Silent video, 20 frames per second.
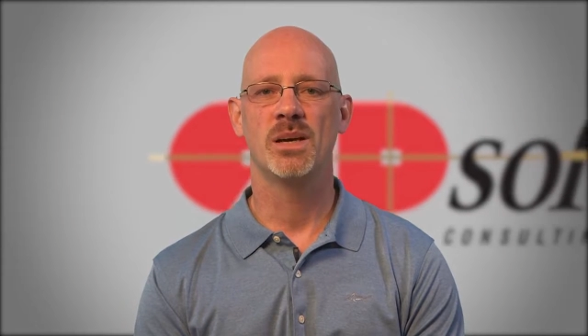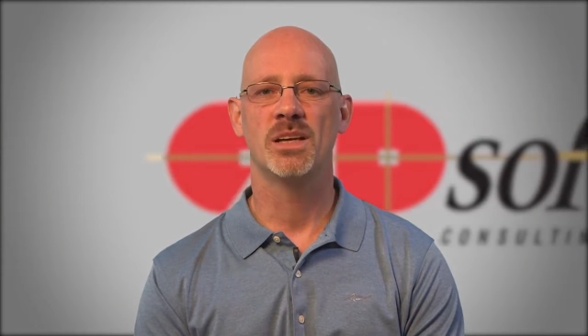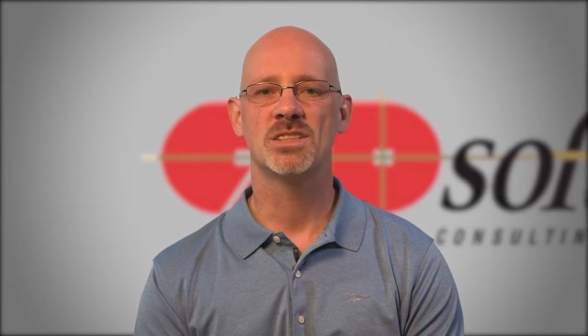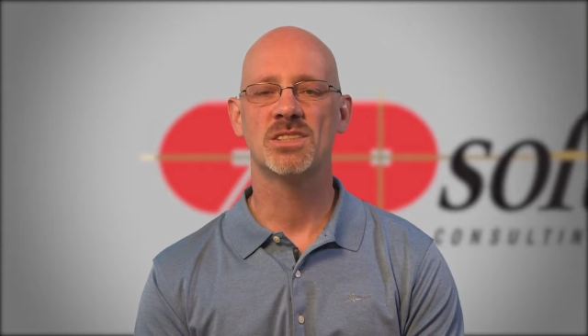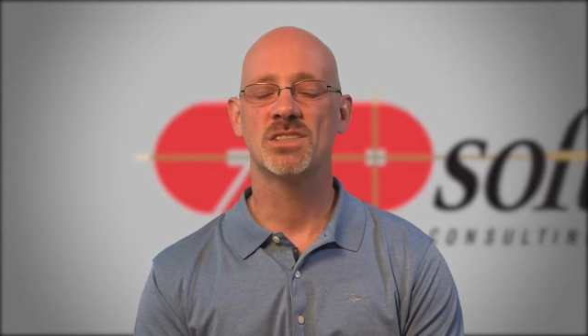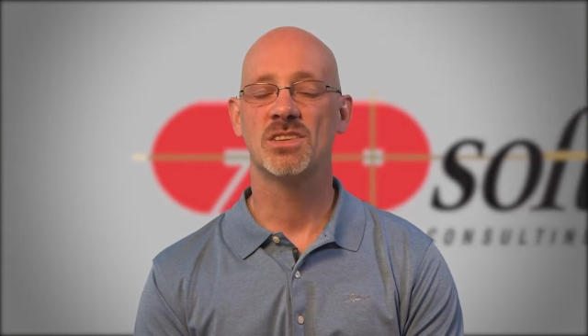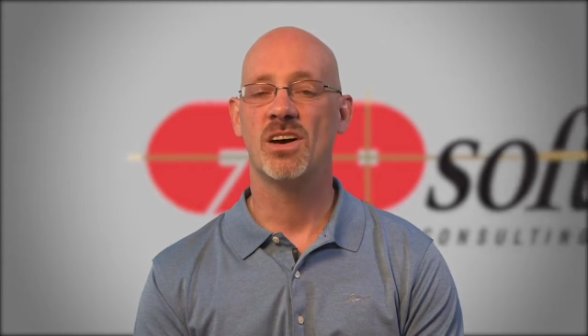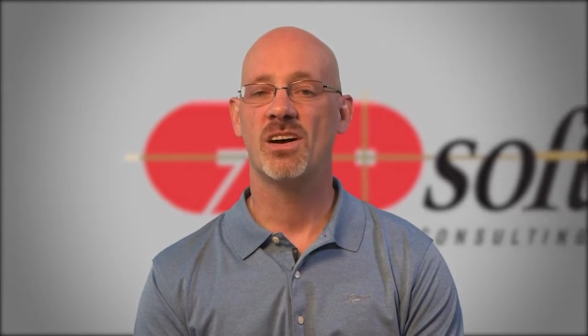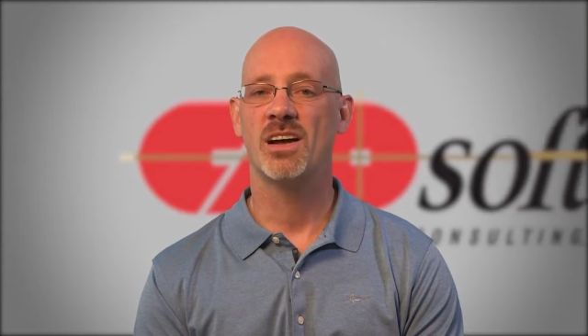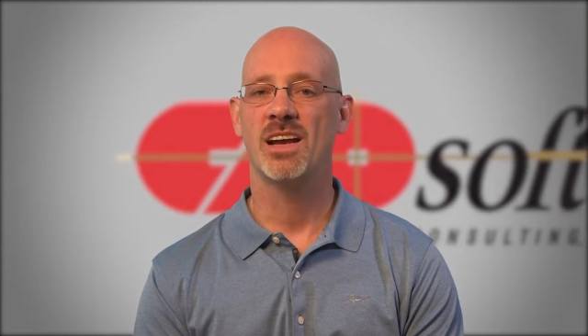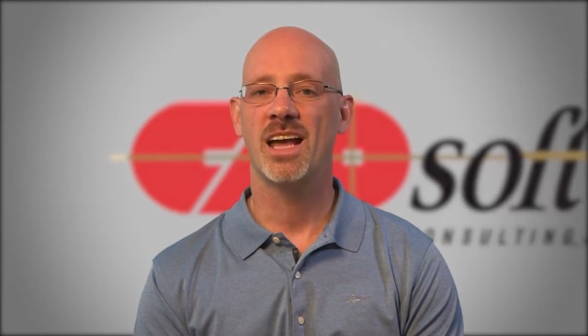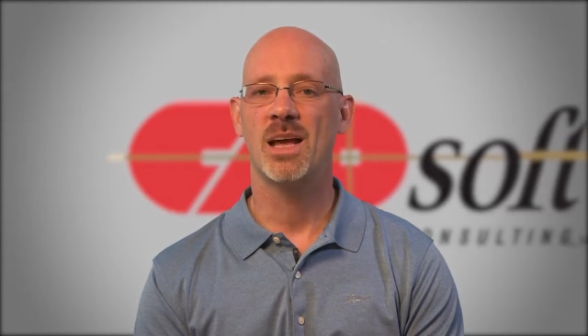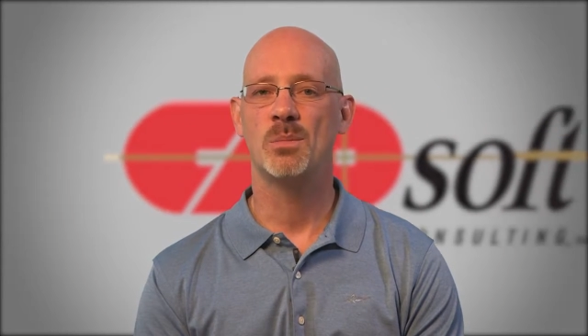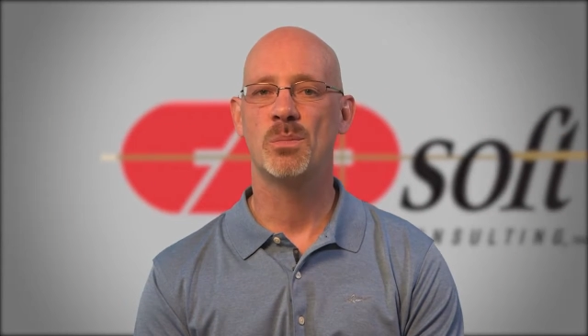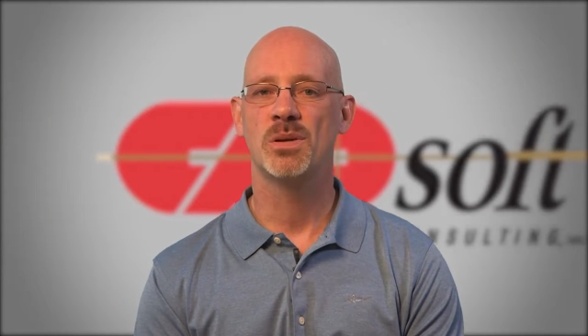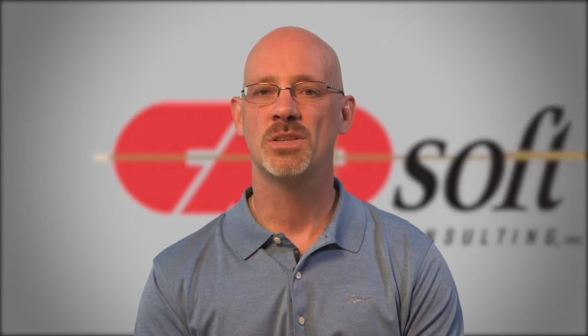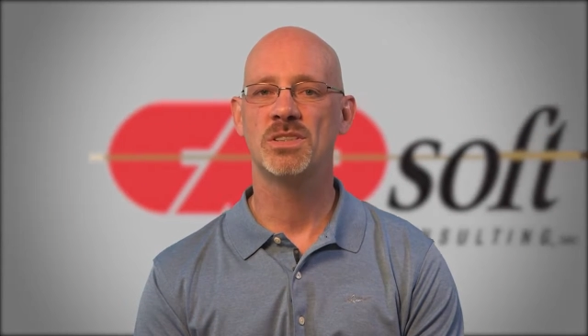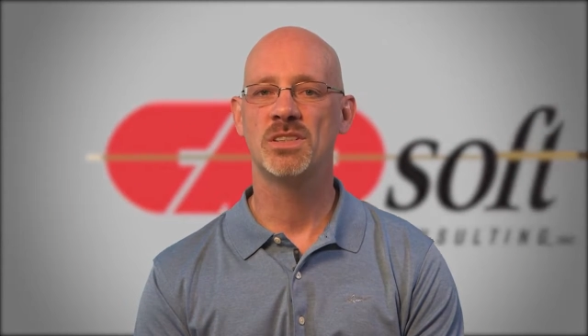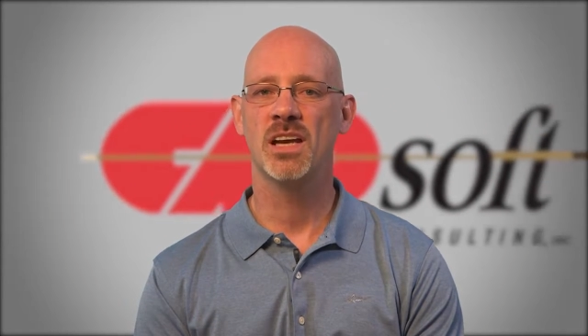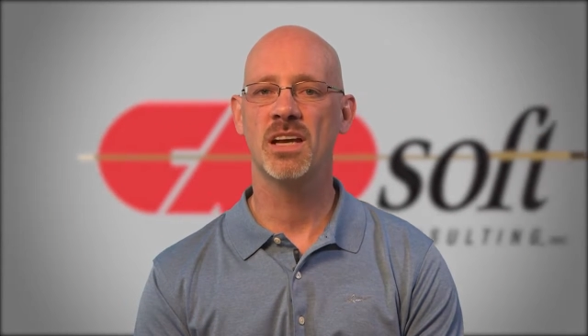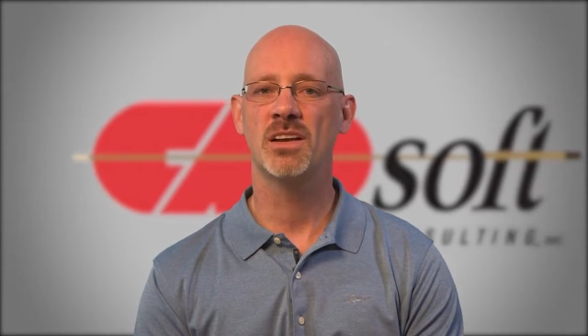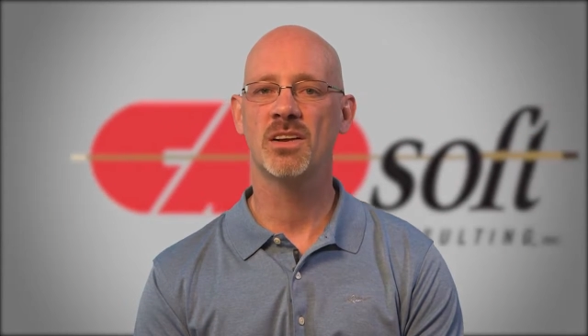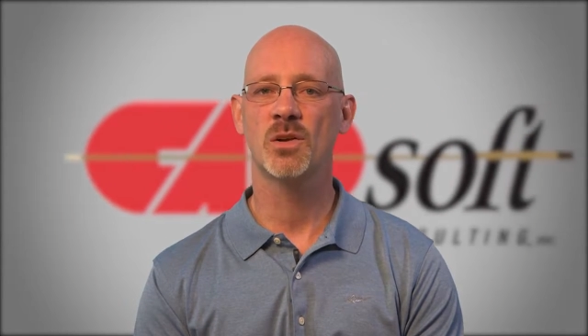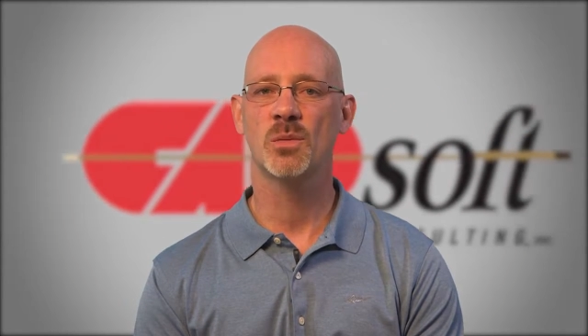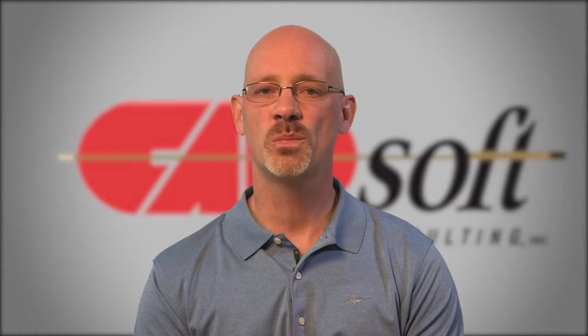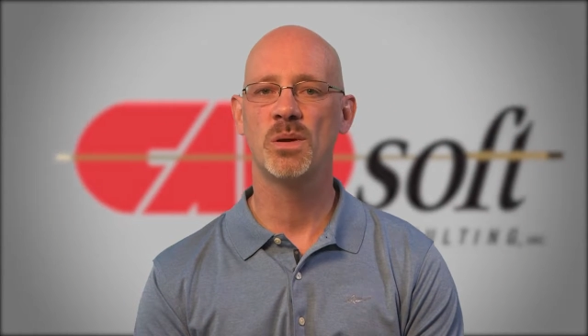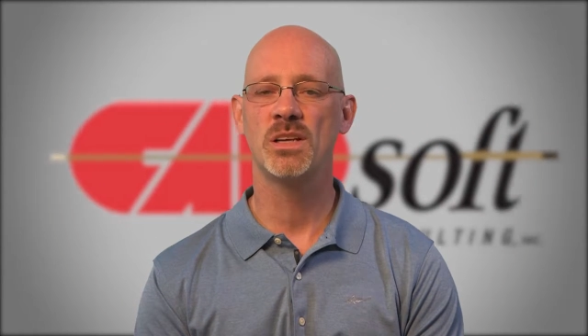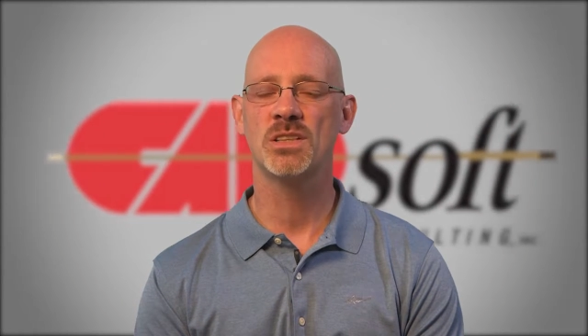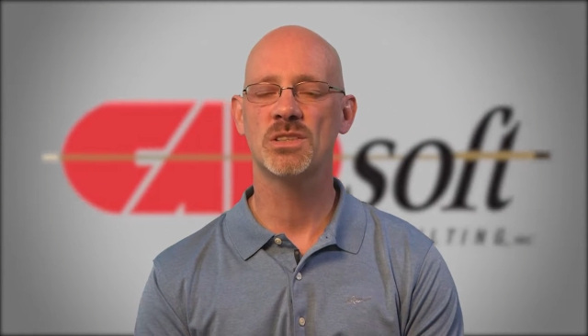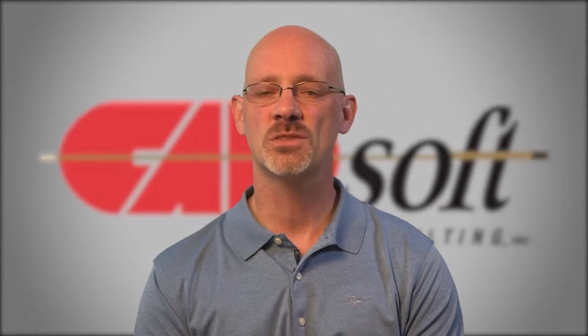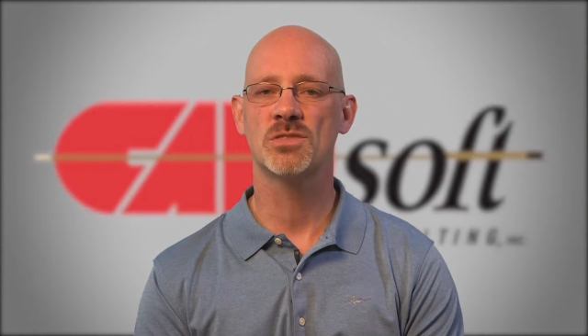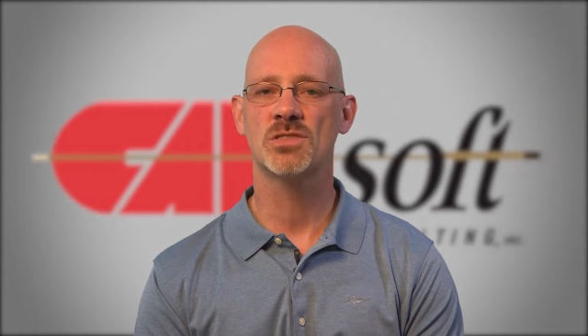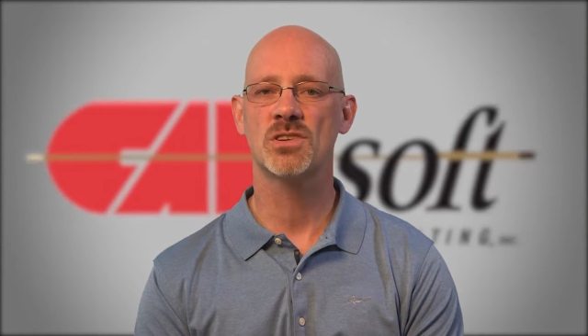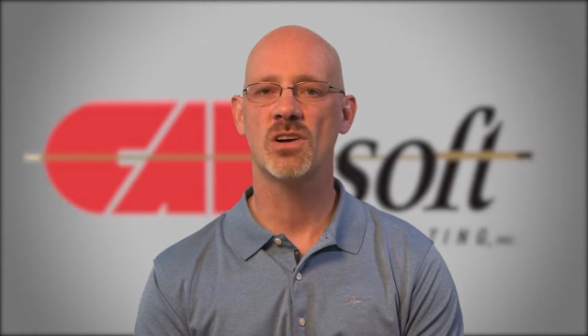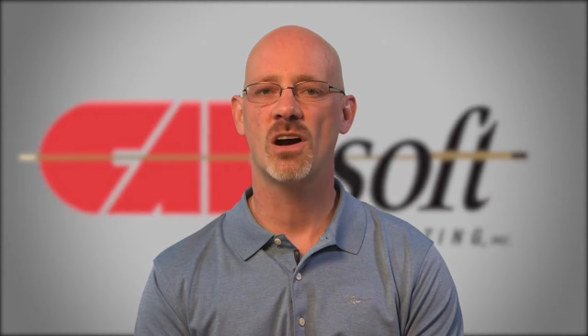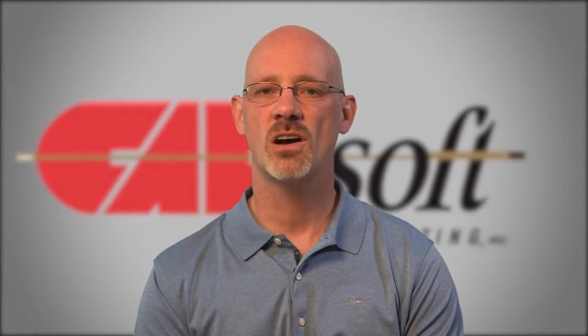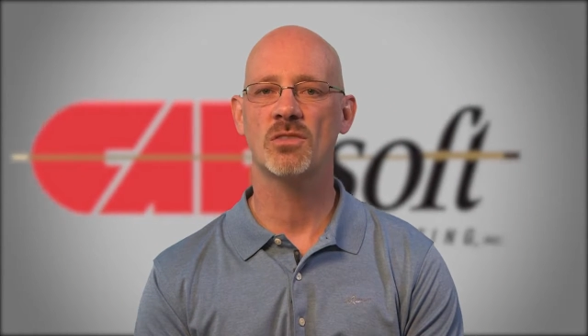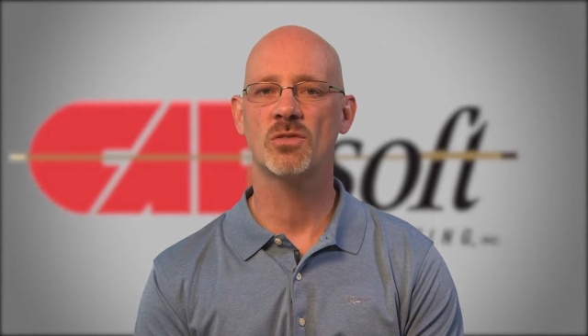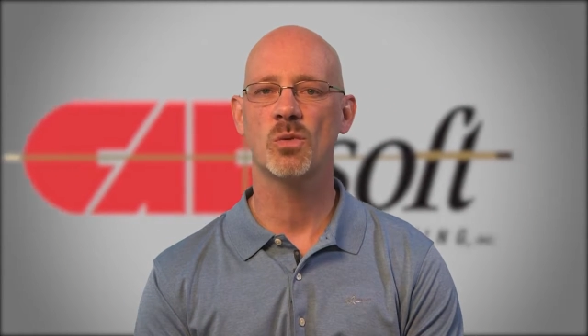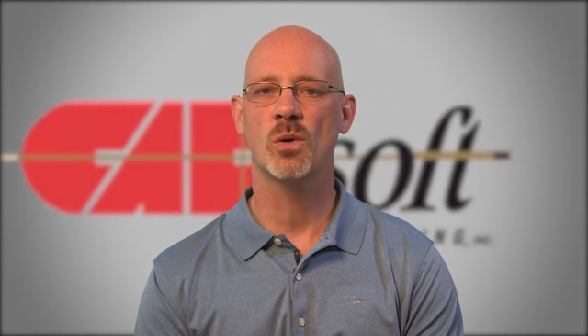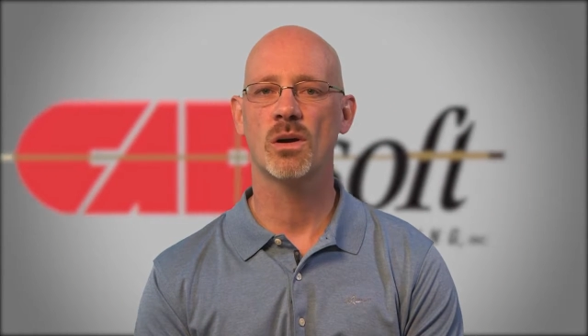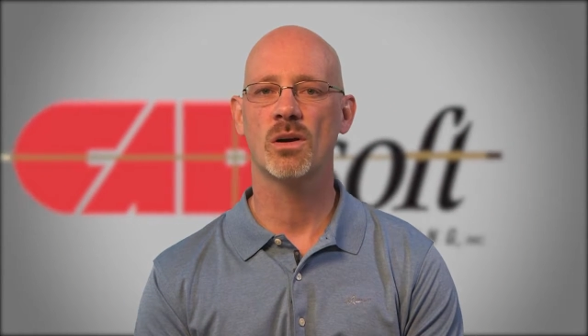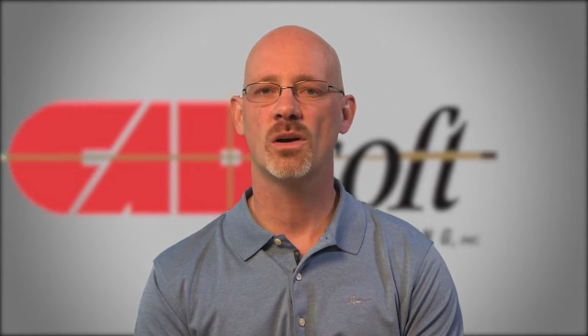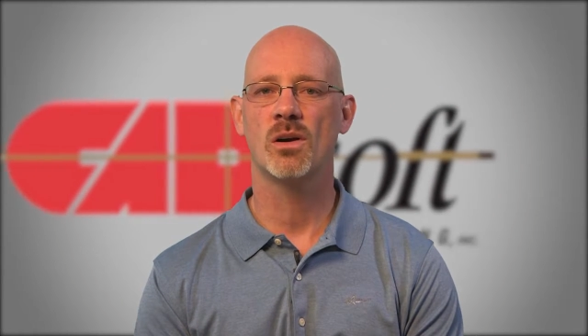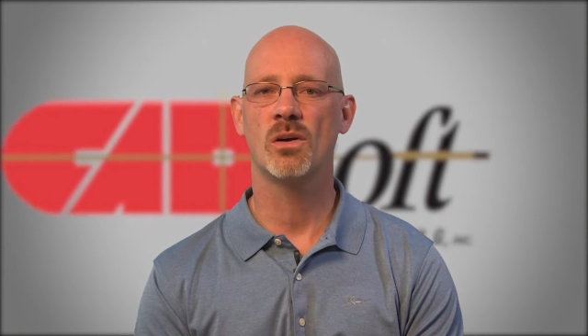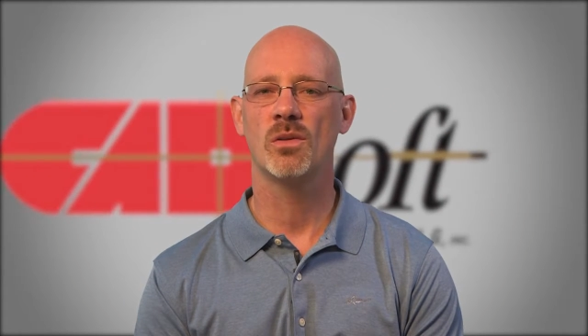it's not a particular piece of software,